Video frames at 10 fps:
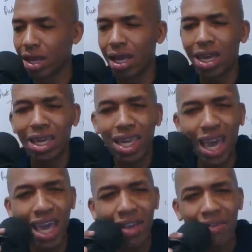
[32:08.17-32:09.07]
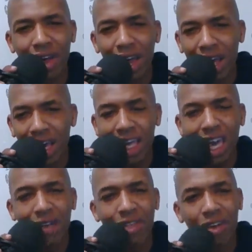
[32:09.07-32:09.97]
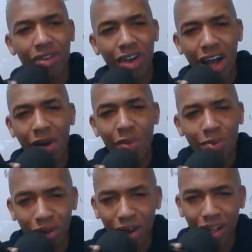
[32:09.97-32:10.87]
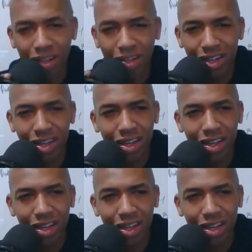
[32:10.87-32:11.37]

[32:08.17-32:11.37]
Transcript: He gave the Crown Prince